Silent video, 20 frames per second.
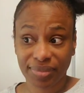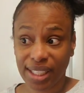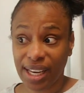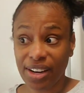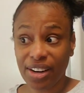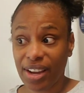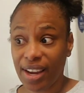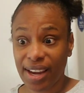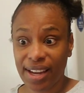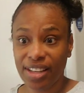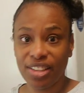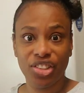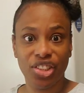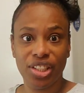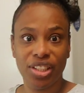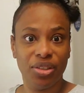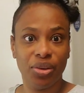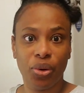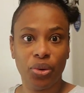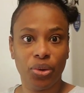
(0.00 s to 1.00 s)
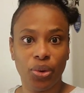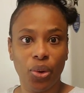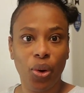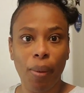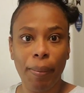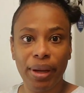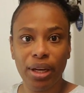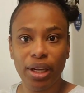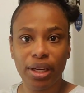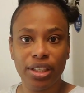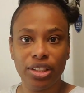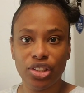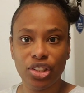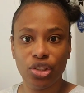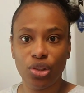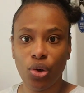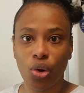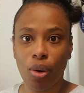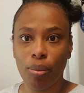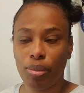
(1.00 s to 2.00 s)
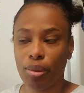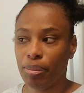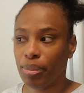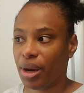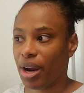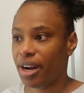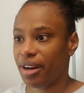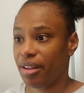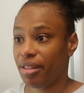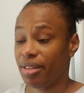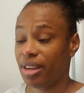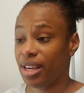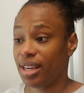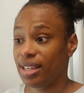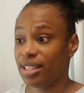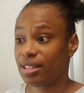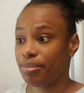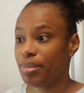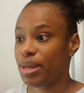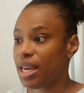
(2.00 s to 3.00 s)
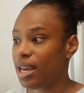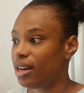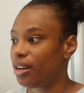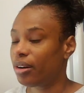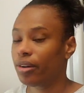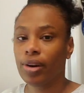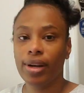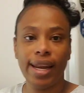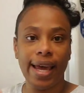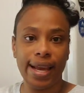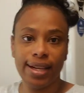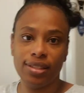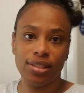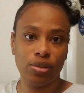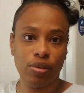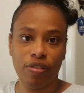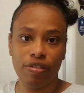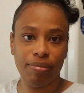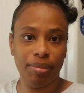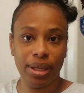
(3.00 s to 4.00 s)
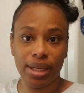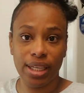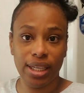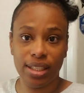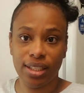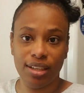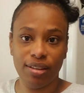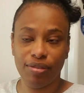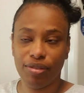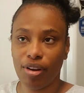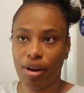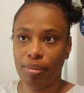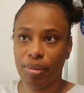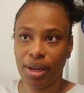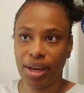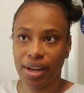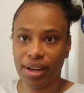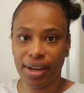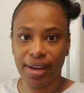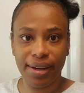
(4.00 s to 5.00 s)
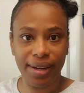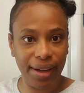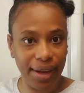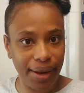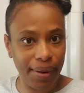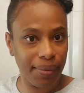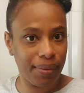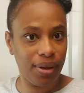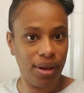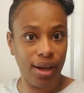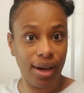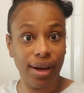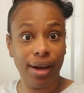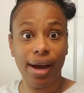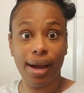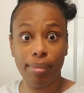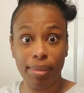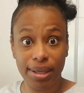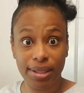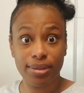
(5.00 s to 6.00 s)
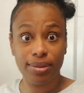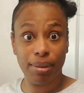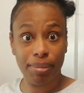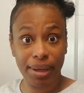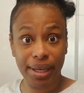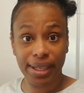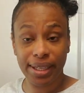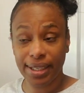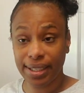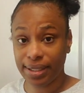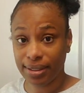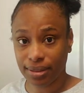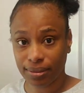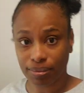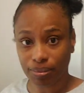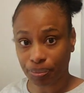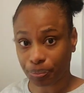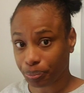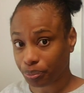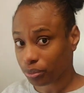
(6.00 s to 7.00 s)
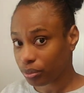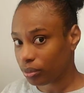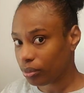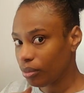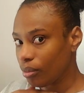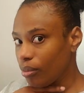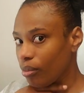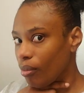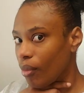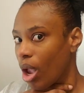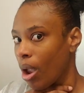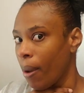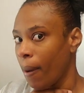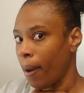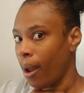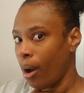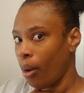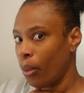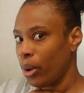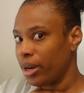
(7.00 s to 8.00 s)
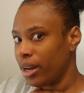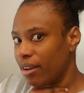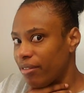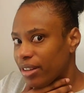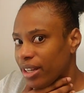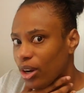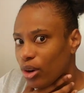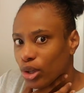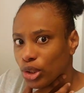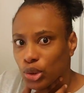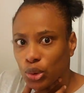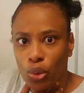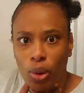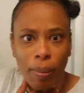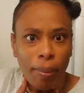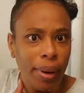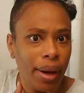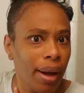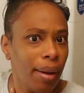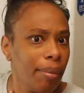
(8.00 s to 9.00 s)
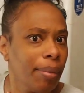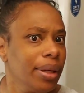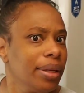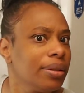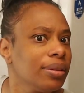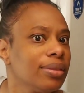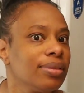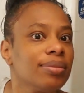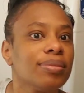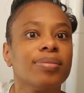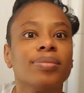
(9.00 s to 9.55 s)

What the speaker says: the energy to come in the kitchen, come prepare anything. It's me a little light stuff me eating from the other day. God bless me eat. I wonder if it will show up on me.